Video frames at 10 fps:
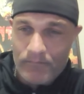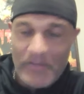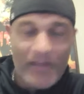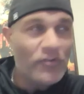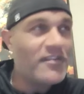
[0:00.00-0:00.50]

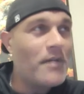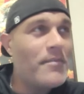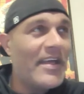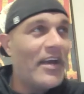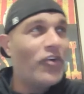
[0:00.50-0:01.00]
Now, there was
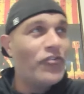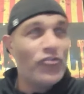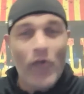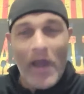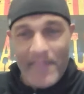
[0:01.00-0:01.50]
somebody else who
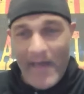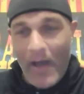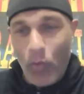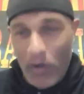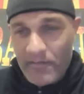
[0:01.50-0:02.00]
tried
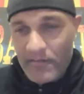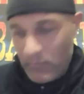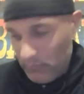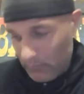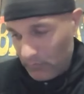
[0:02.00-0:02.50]
that once.
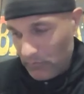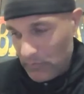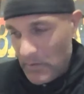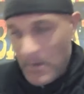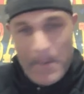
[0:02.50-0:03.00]

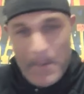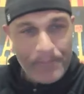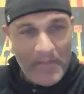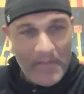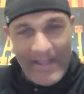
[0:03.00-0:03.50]

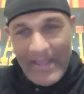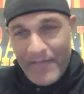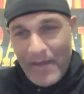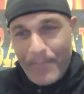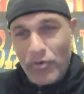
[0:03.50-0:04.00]
And I gave
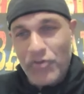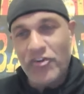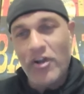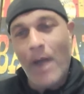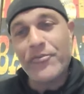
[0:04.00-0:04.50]
that person
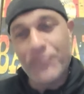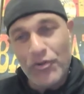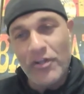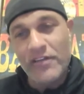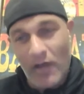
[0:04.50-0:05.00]
an
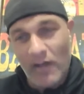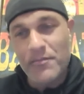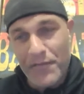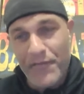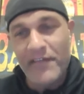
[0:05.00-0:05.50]
opportunity to talk to
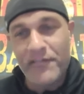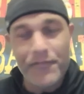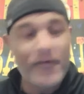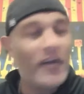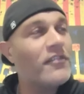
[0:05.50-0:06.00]
me
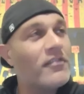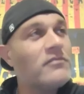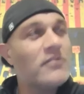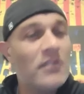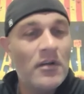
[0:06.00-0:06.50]
face-to-face.
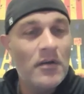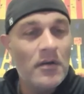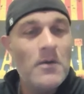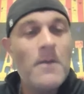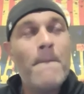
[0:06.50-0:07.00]

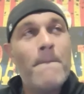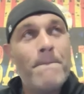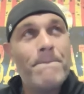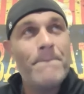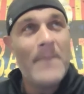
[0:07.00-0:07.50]

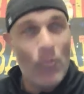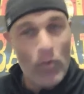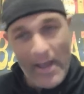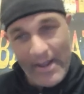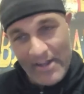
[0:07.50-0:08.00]
And when
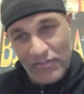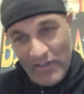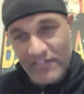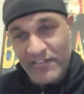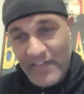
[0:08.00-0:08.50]
I got a
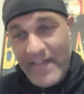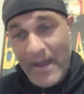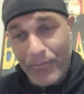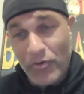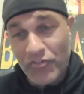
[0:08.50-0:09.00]
chance to see
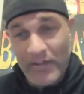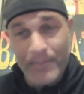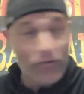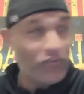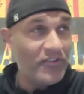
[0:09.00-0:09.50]
that person, that
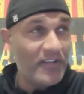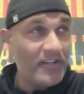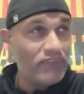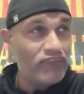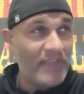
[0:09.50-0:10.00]
person
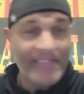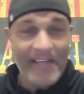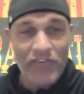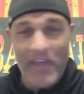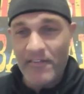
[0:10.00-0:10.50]
didn't take
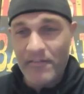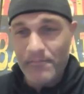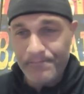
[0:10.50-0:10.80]
that chance.